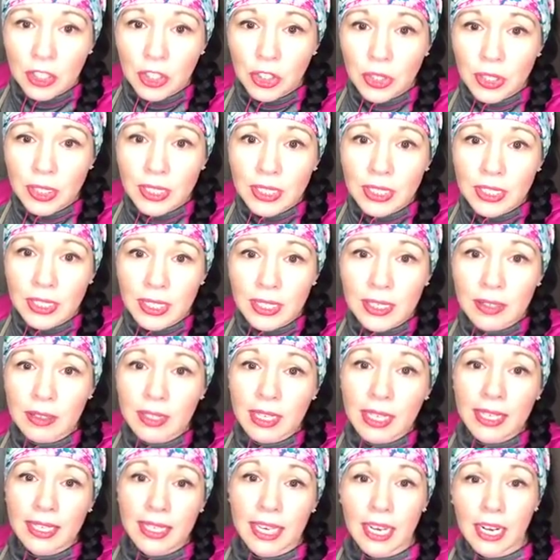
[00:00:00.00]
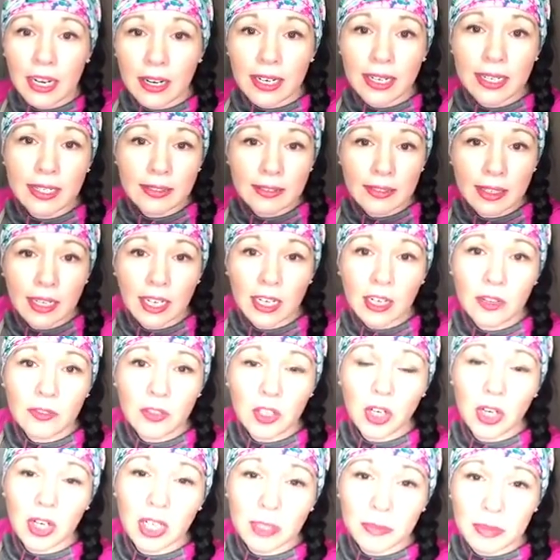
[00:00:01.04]
shouldn't the Carrie, I don't know
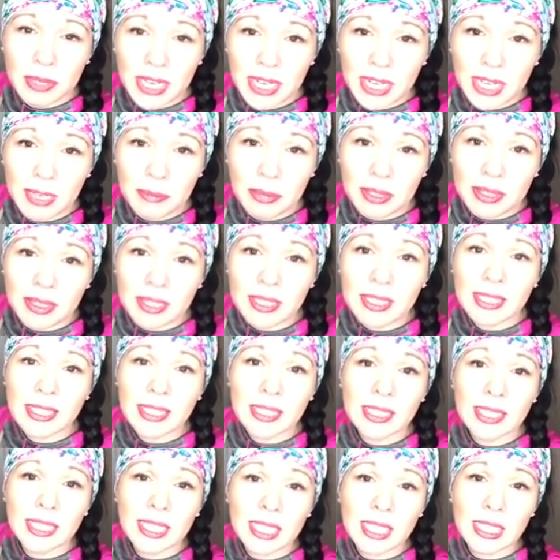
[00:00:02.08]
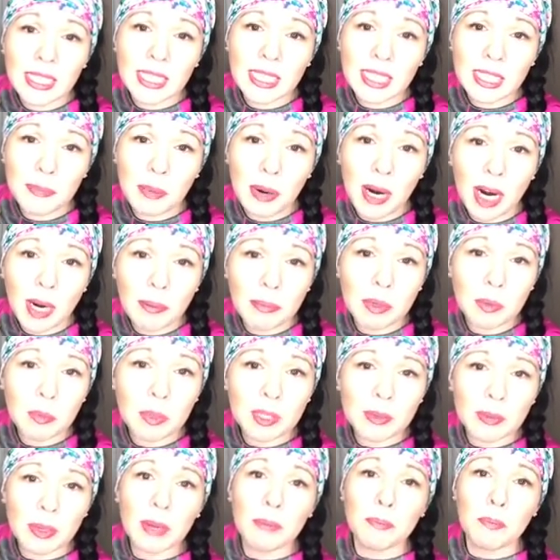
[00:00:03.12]
if you heard in the beginning, but this is this this apartment
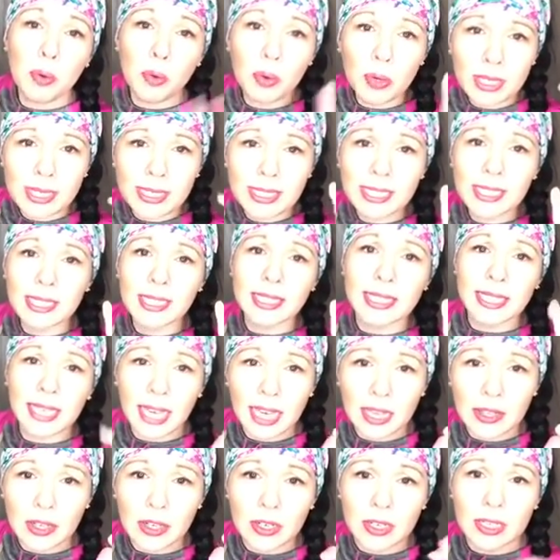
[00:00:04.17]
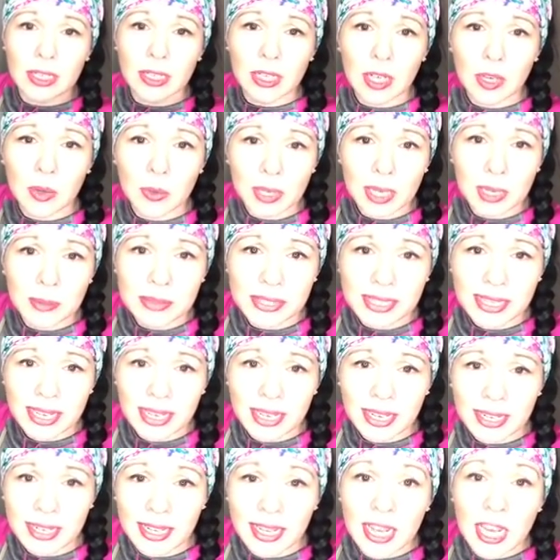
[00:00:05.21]
was put together, you know what I'm
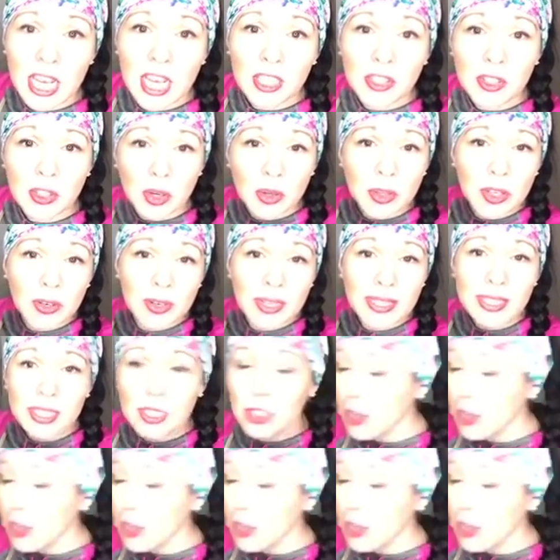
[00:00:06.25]
saying? So there is